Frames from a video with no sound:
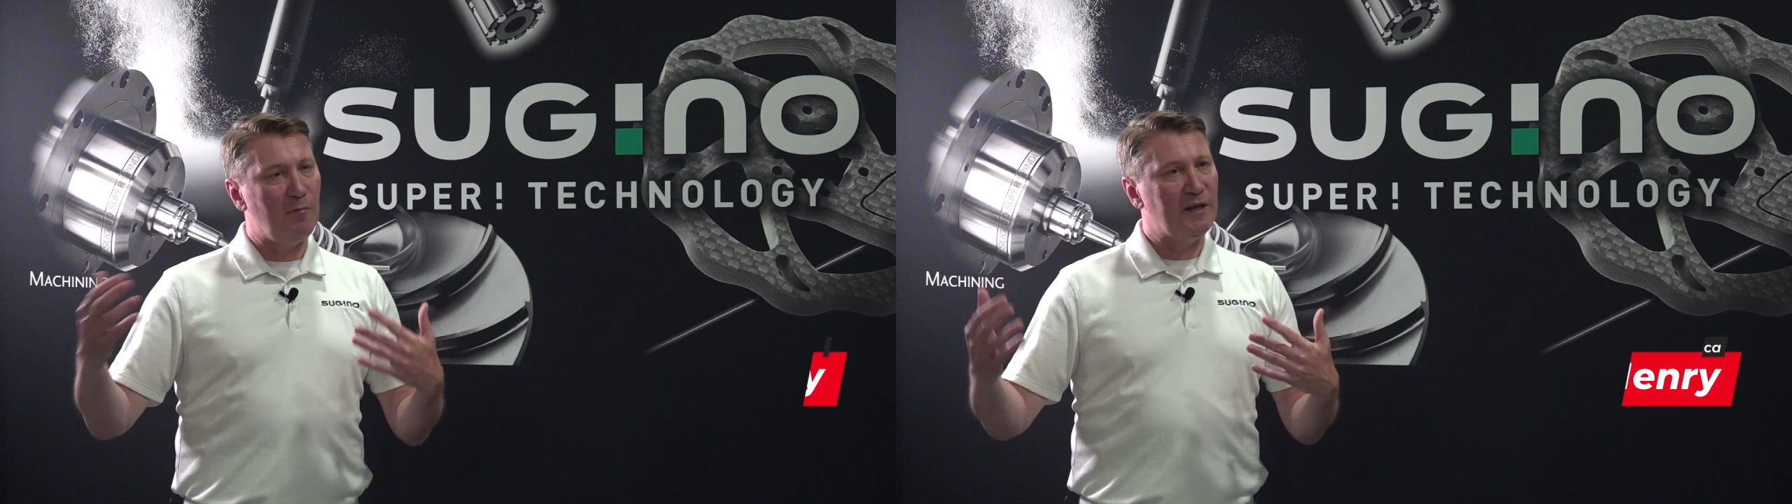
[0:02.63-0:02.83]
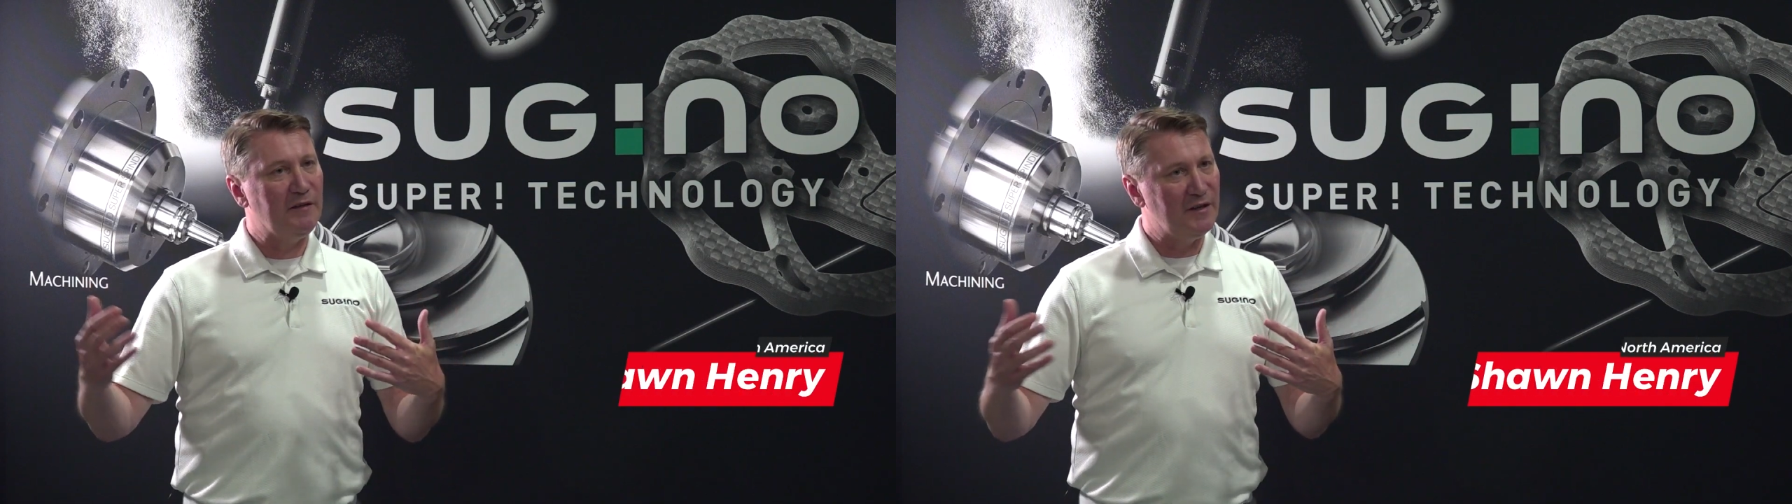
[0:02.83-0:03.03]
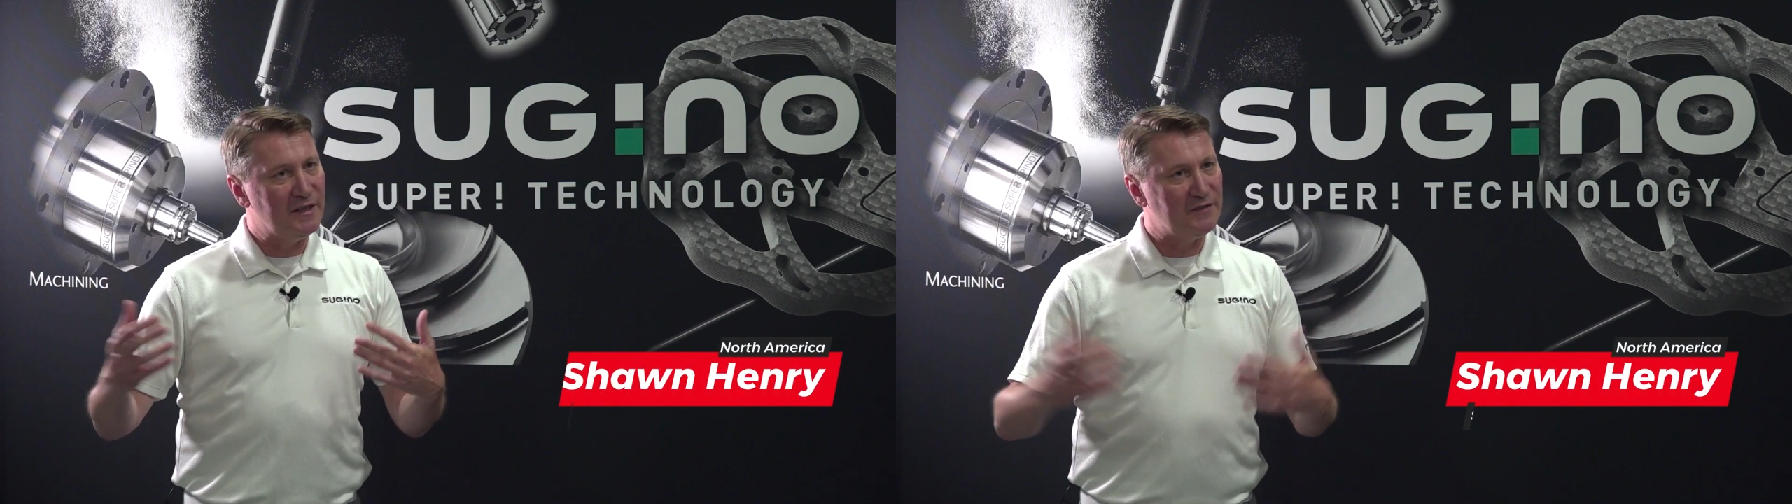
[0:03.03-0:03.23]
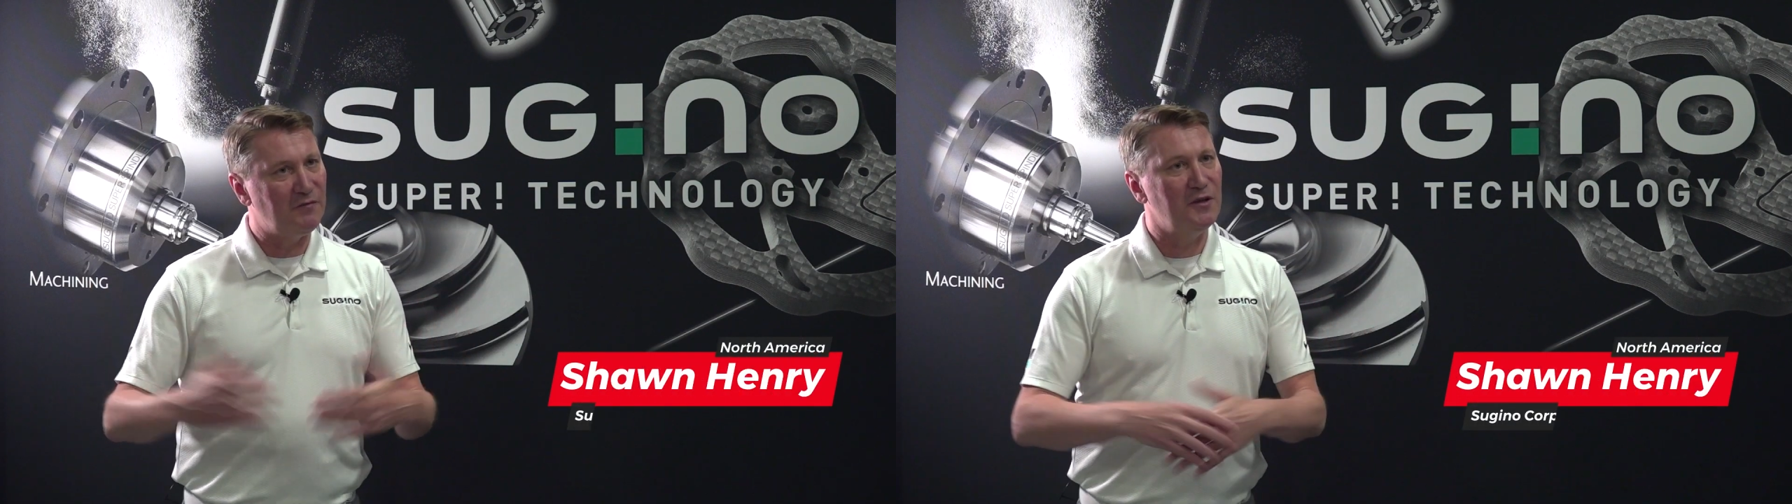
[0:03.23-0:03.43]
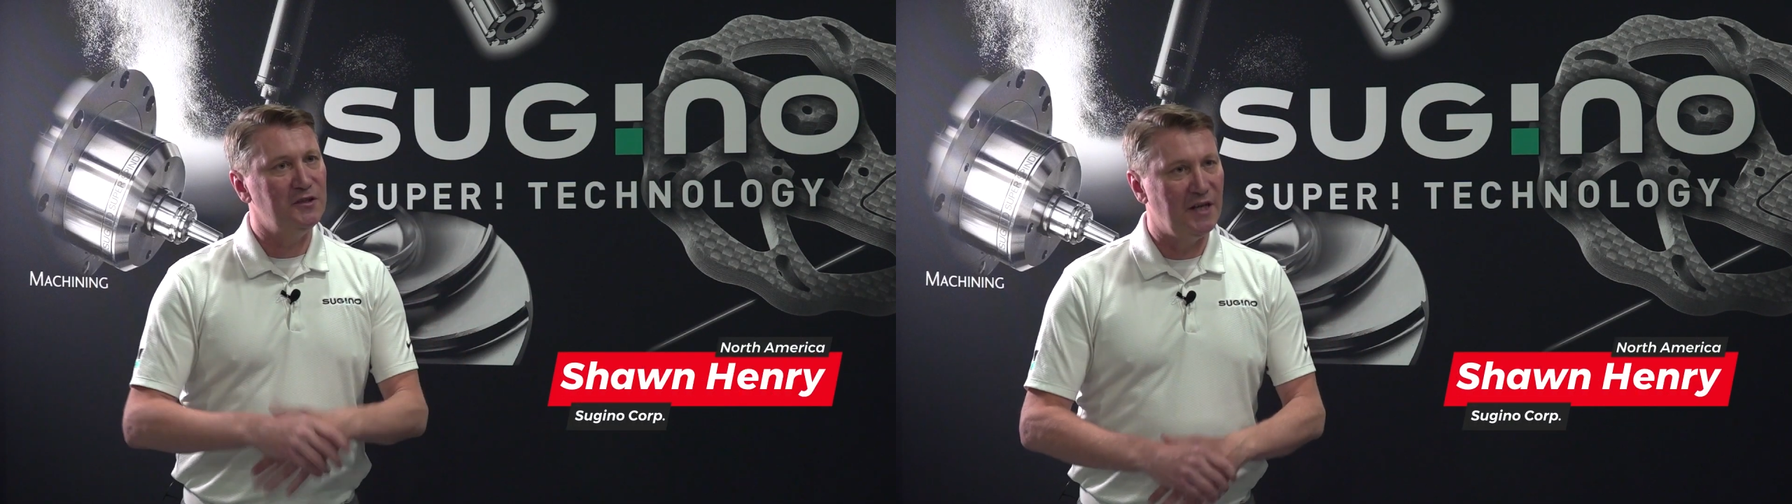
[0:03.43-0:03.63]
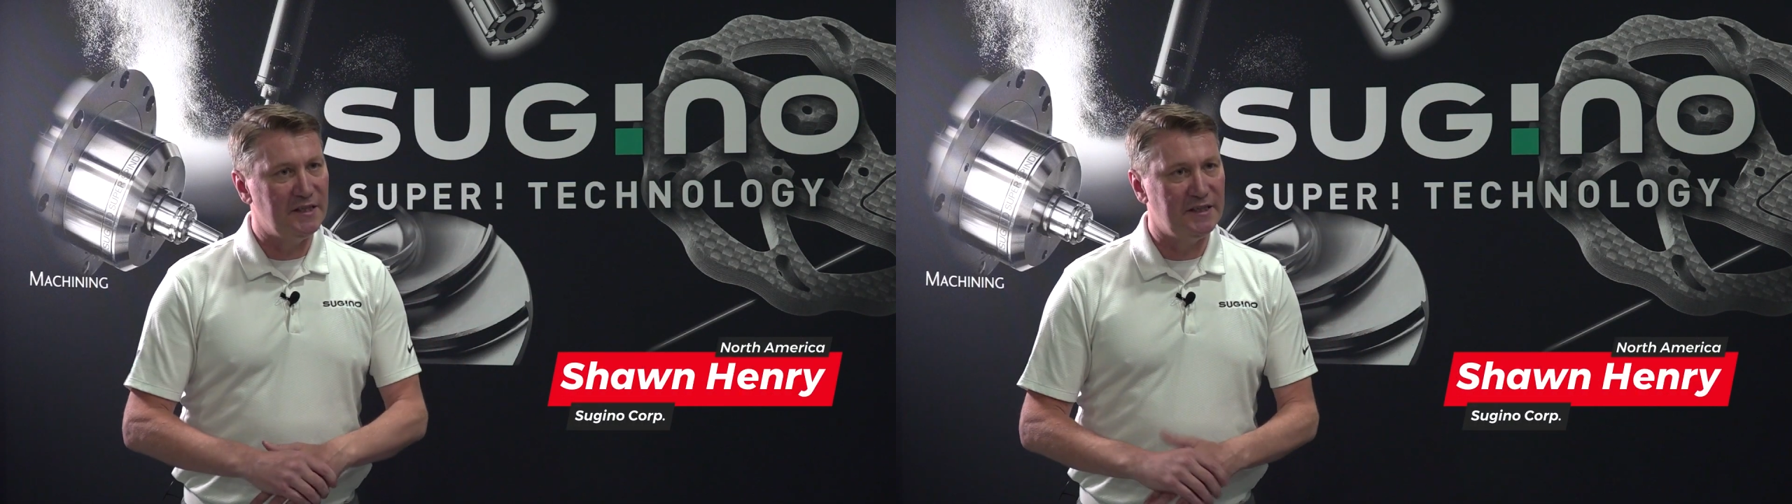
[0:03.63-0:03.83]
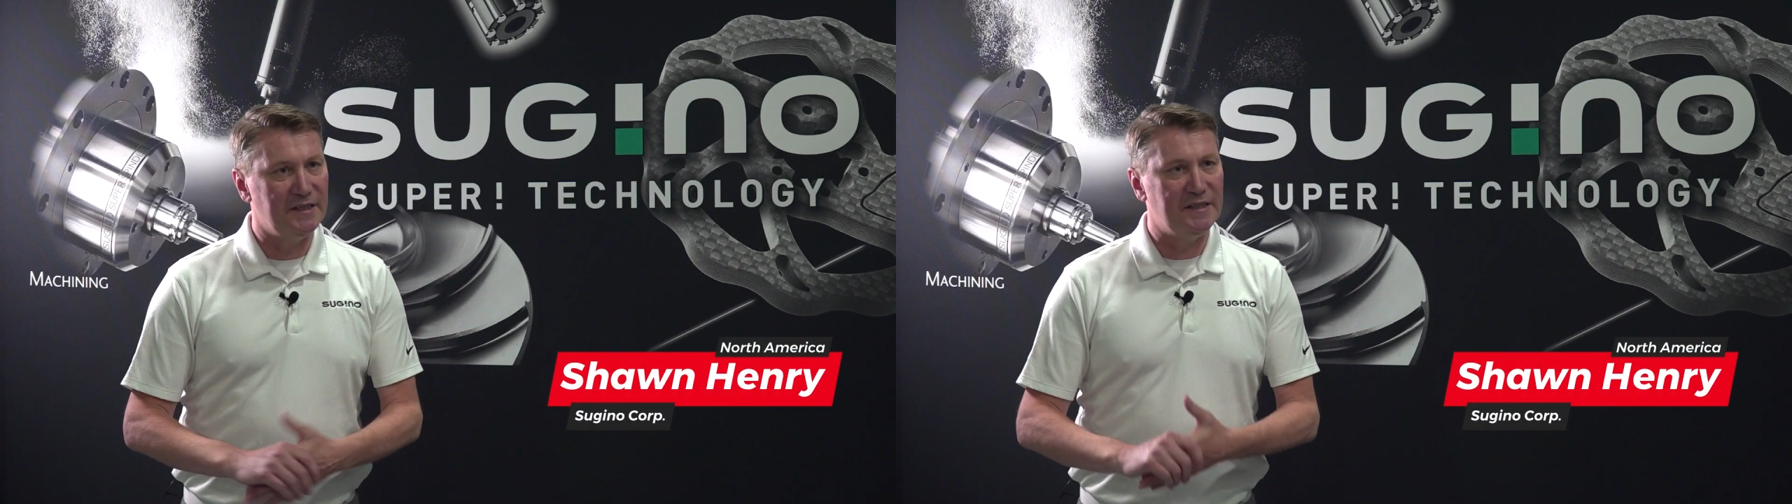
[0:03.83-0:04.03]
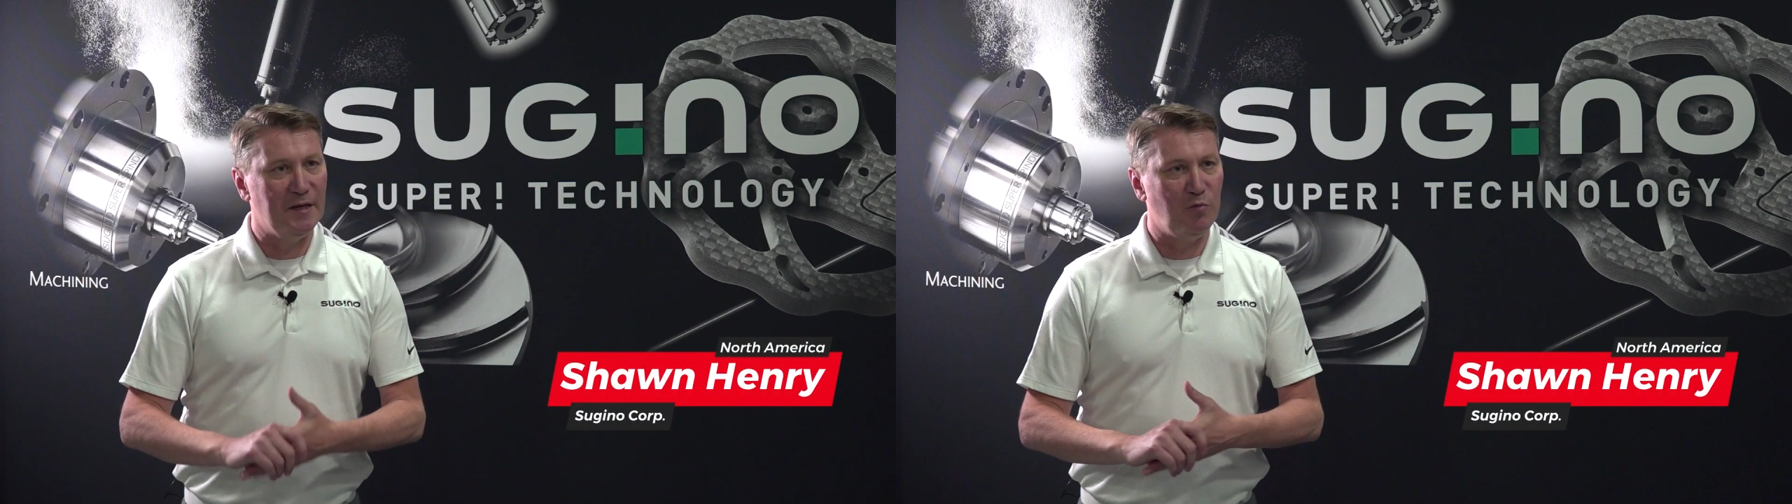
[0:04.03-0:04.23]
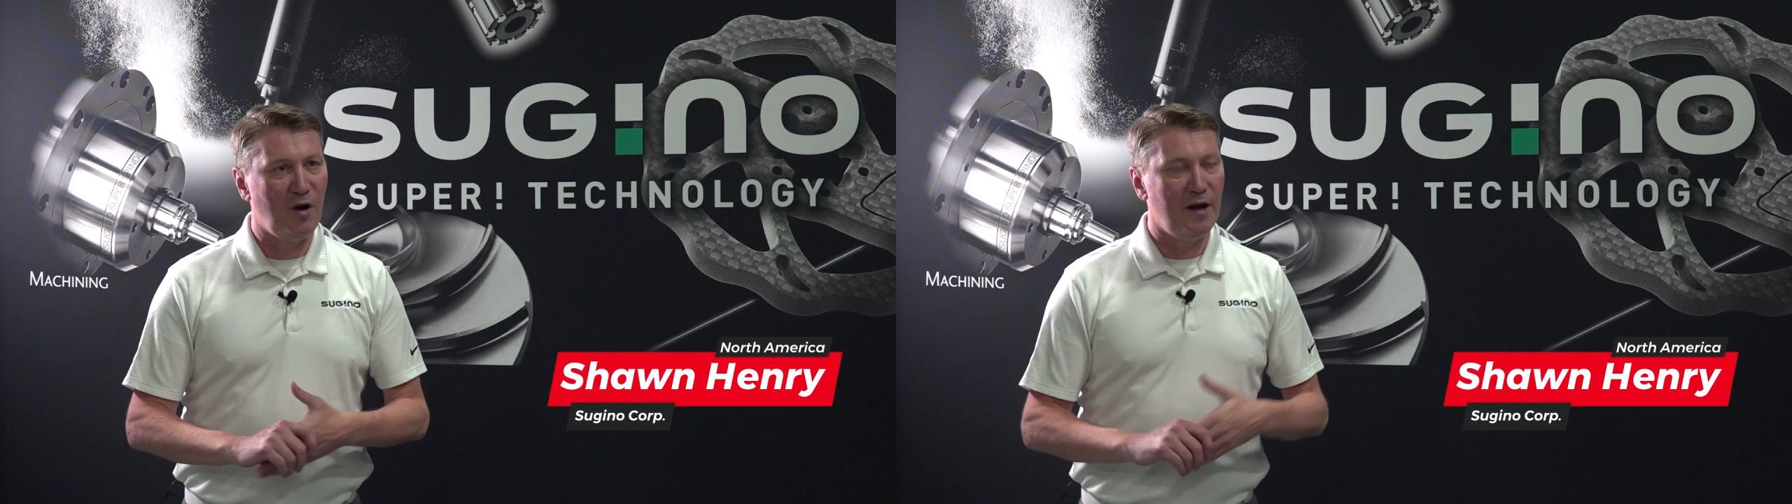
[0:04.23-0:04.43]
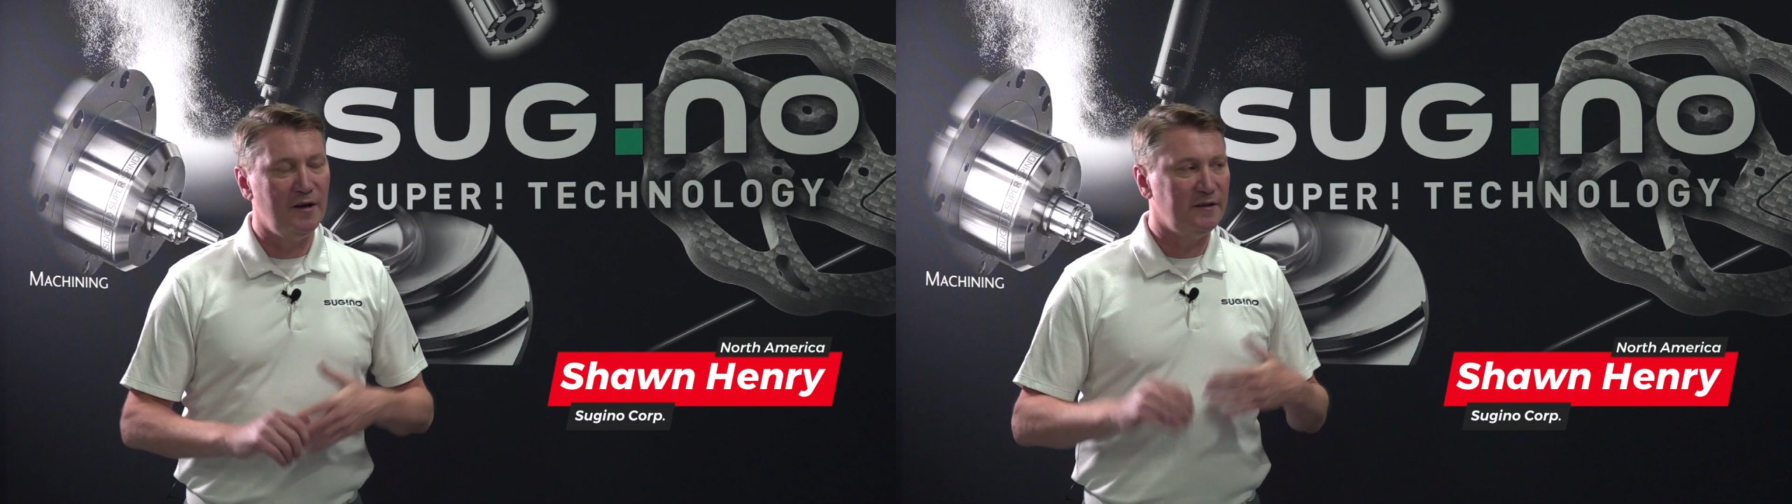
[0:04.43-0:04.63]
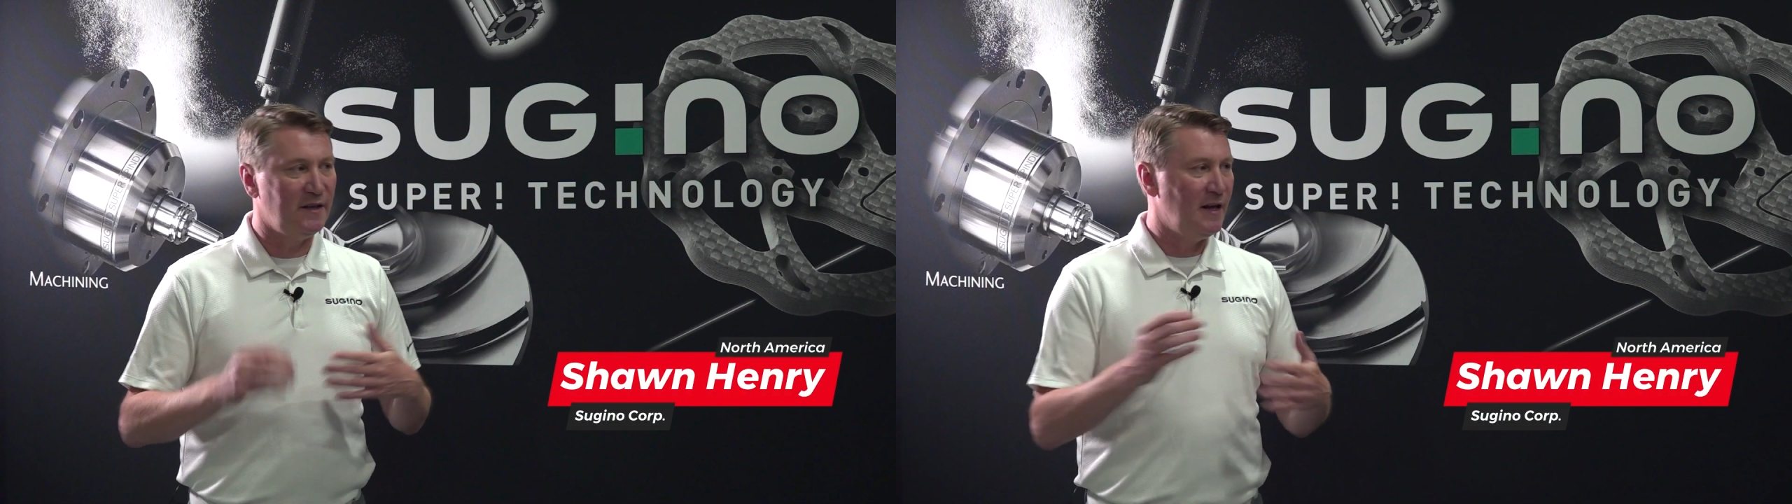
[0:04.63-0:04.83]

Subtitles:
I believe it is, for the JCC product.